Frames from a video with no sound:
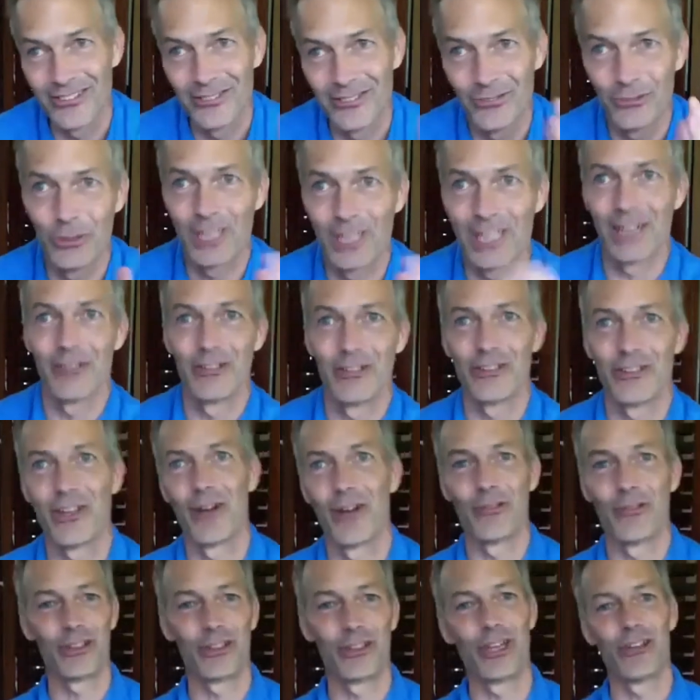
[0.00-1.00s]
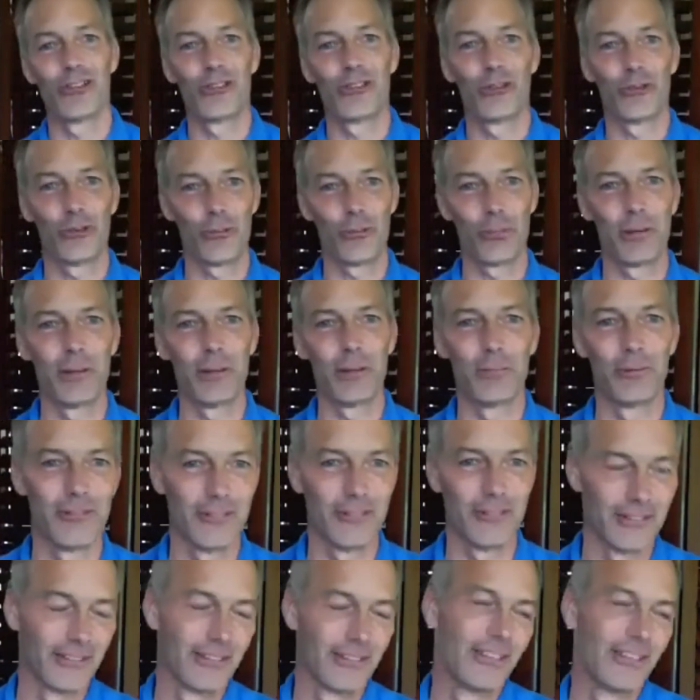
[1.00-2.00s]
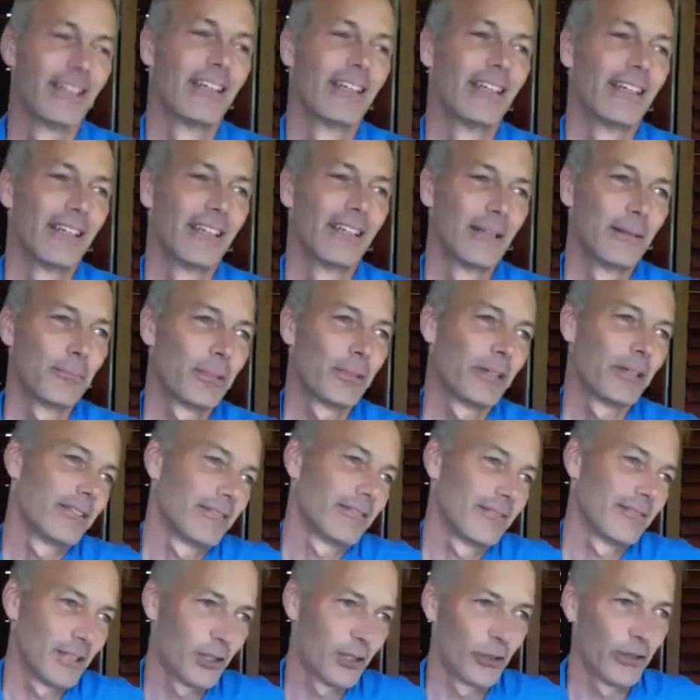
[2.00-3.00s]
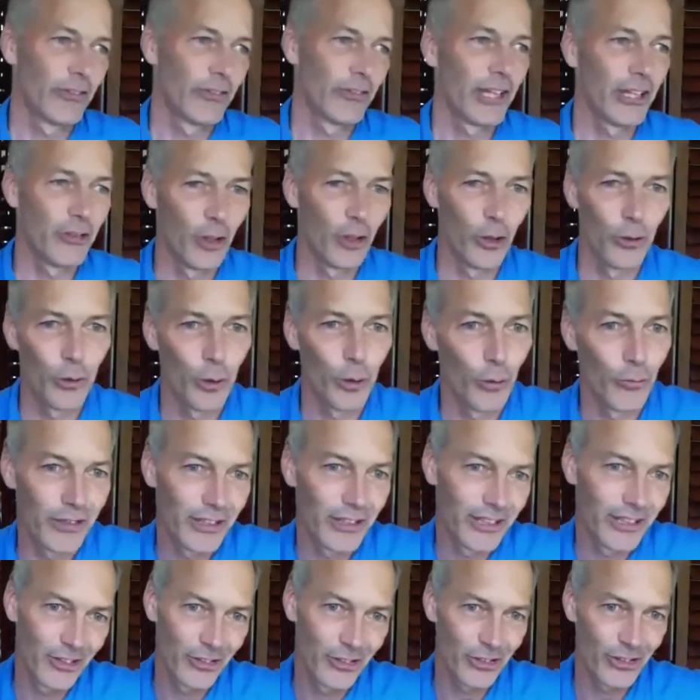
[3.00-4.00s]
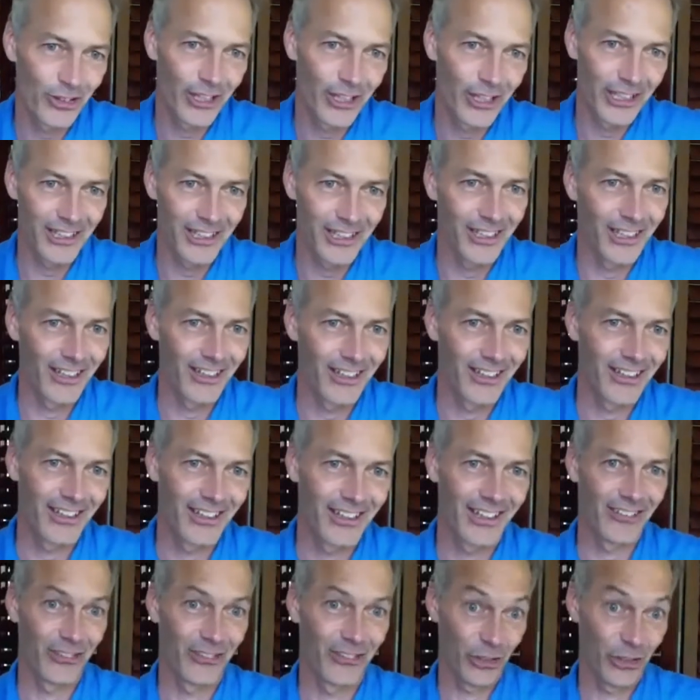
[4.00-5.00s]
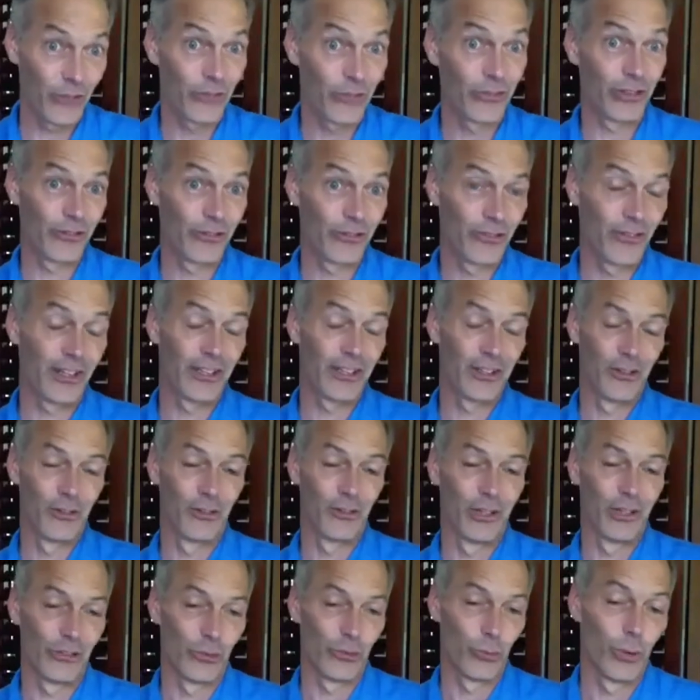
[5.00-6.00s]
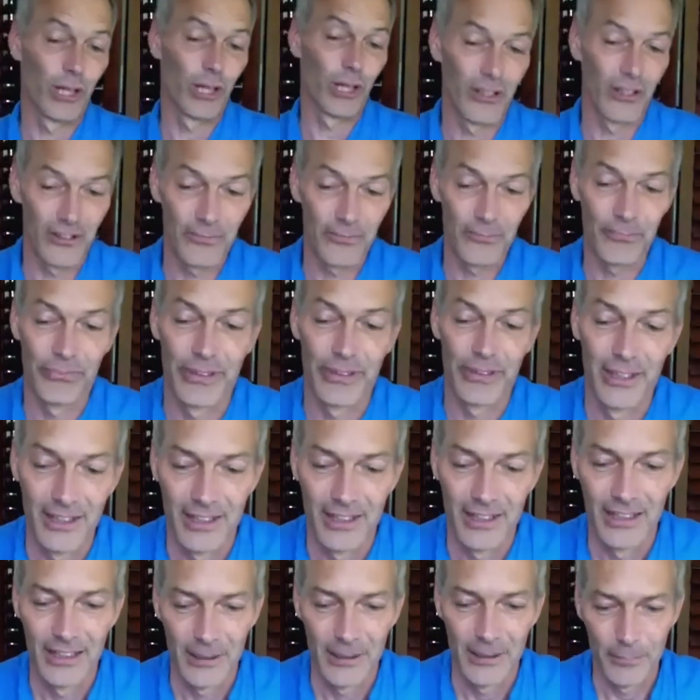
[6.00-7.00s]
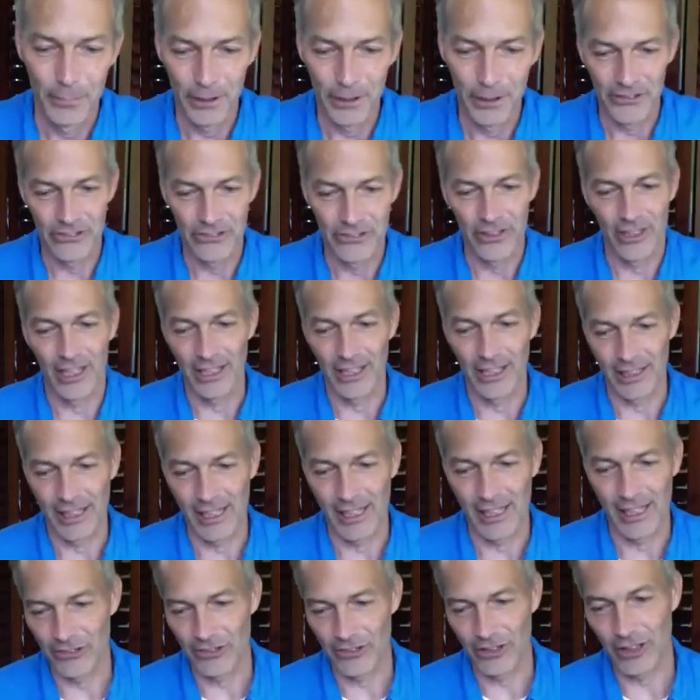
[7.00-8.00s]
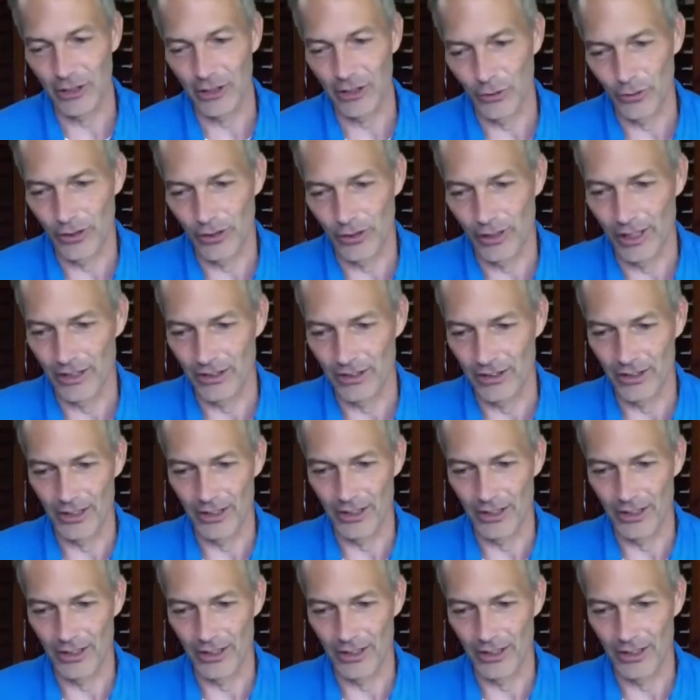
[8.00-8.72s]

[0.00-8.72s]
we can have these conversations with people. But if they don't, hopefully they just like it at the surface value as well. But I can tell you that